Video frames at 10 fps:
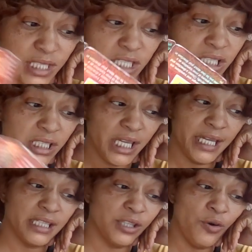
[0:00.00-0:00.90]
to
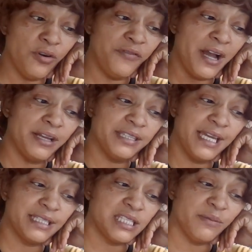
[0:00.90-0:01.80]
like lower vibe
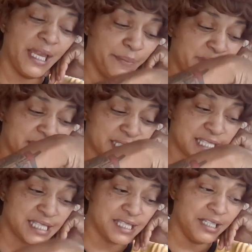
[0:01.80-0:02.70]
like to like being
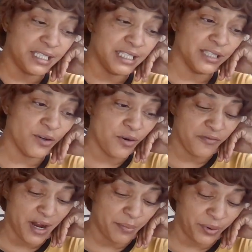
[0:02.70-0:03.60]
stuck in lower
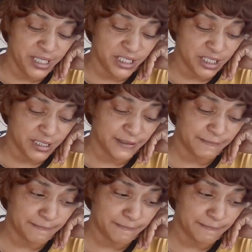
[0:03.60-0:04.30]
vibration.